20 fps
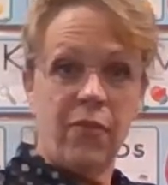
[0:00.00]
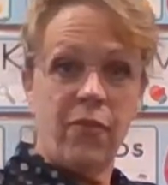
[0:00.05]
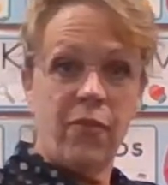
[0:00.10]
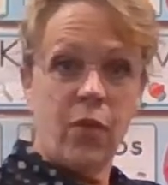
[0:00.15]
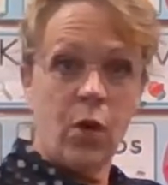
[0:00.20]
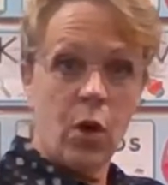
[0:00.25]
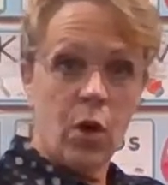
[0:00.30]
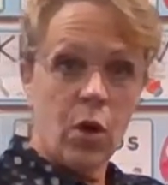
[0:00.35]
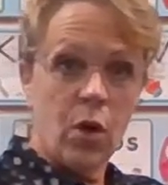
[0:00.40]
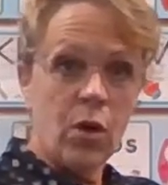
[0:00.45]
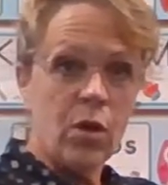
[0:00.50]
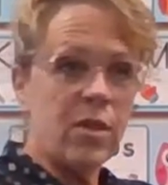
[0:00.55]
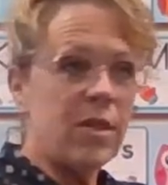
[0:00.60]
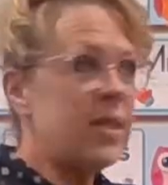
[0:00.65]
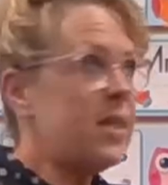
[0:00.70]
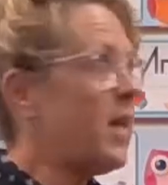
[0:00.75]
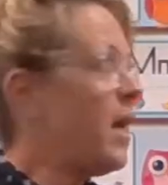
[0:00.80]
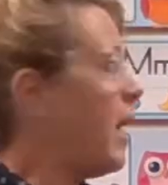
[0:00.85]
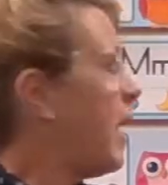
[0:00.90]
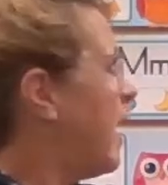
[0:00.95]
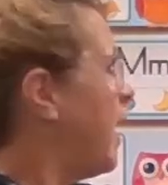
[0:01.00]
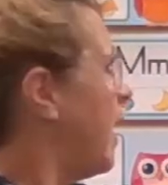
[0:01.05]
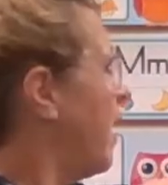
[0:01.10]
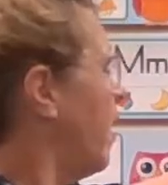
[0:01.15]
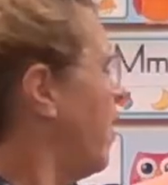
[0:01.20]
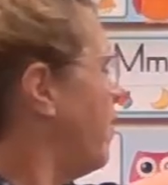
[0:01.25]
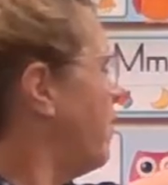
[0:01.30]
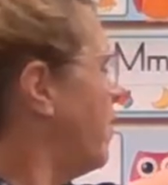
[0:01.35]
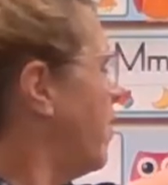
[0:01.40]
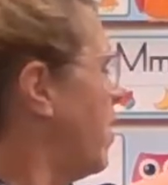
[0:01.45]
first day
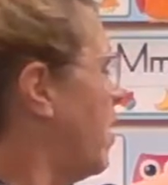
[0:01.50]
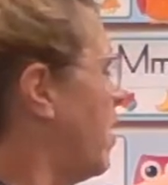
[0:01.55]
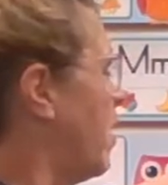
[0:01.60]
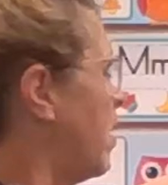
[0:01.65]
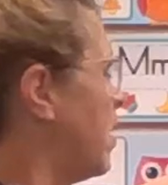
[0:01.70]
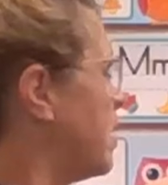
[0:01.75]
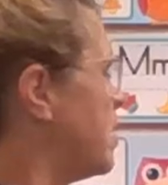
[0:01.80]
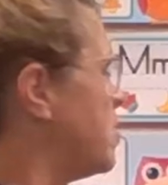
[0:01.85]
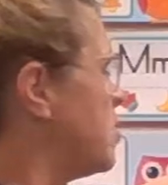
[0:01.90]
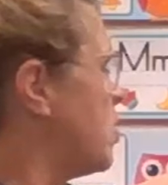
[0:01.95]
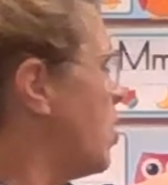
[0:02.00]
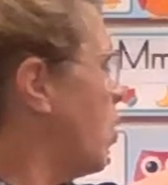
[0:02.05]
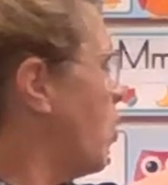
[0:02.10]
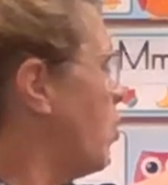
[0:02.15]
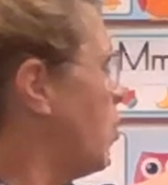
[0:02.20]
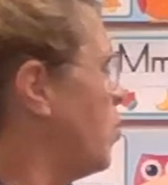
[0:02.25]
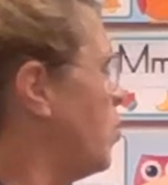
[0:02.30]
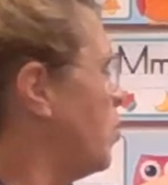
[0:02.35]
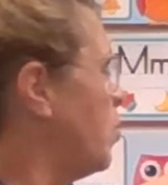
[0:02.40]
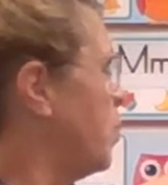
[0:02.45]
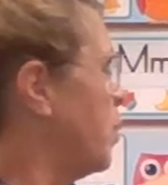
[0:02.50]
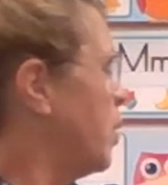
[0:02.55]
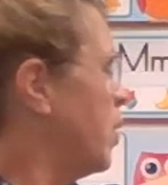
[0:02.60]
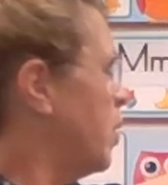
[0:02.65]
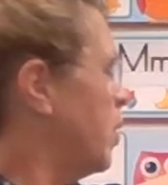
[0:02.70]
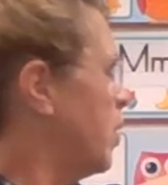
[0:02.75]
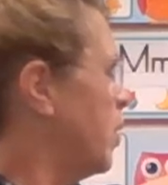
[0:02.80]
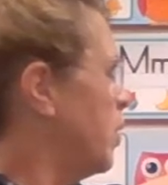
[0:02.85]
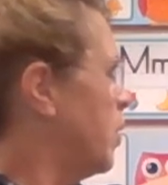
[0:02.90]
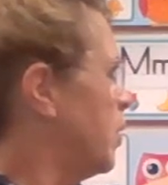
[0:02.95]
of
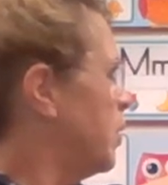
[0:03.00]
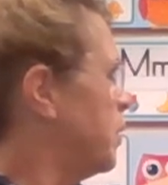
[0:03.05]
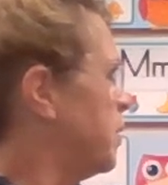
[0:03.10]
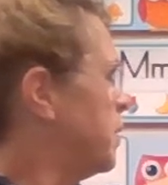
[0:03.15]
October.